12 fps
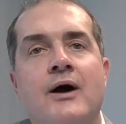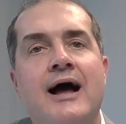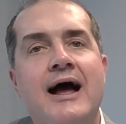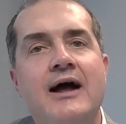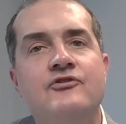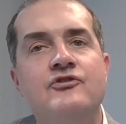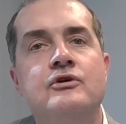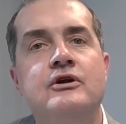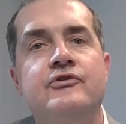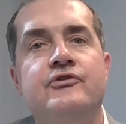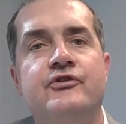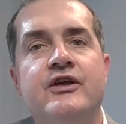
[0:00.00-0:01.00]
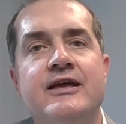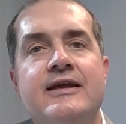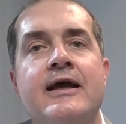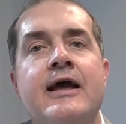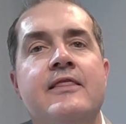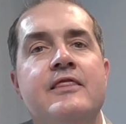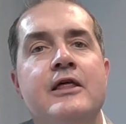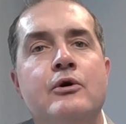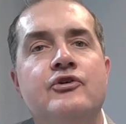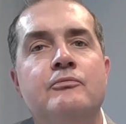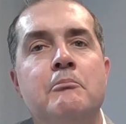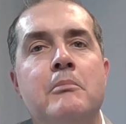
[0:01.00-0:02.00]
So as you can see,
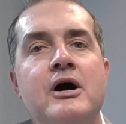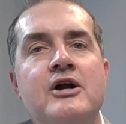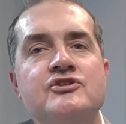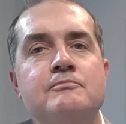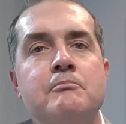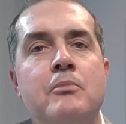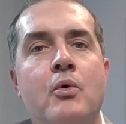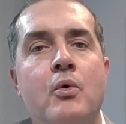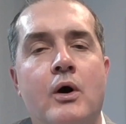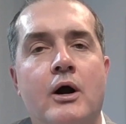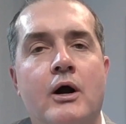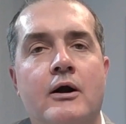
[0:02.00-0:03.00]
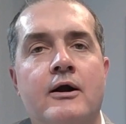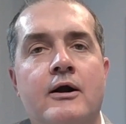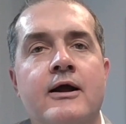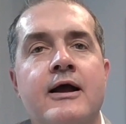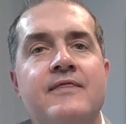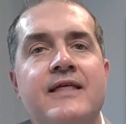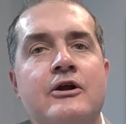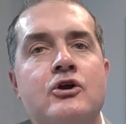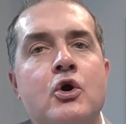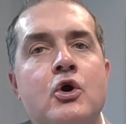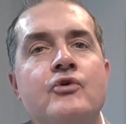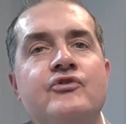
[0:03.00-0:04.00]
there is much more that
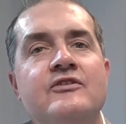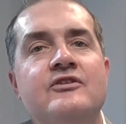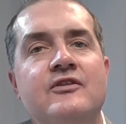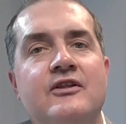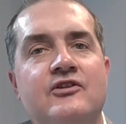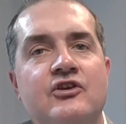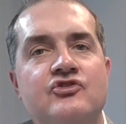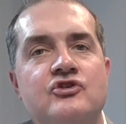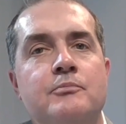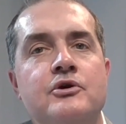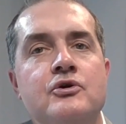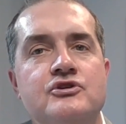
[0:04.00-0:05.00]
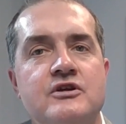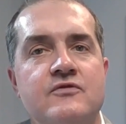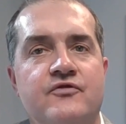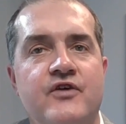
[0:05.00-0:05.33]
goes into the distribution